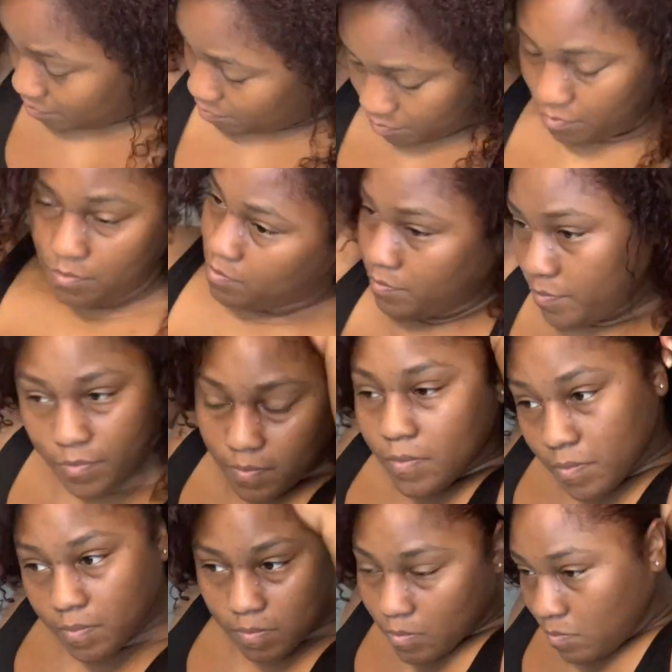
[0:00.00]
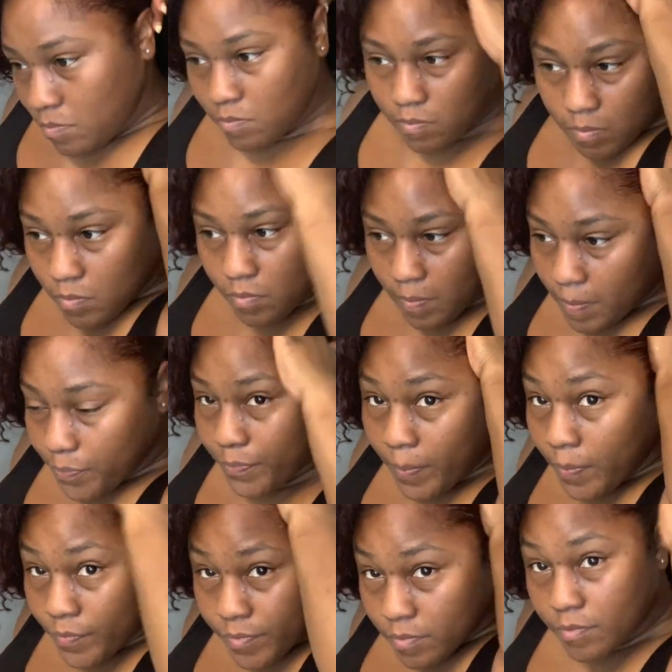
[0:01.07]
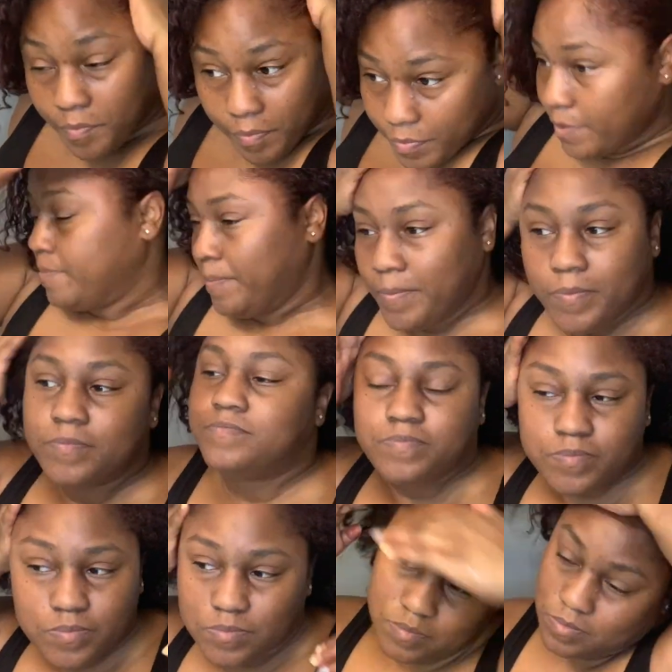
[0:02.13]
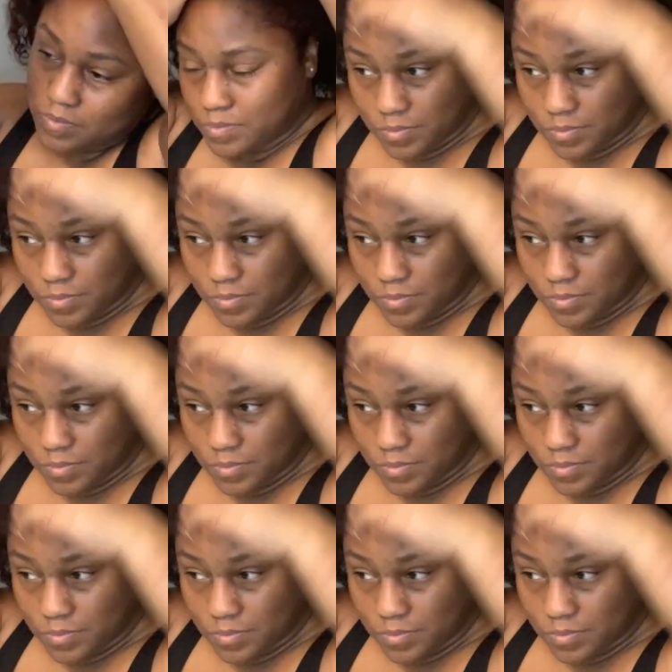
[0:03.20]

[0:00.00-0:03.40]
apply it to my hair and my scalp from roots to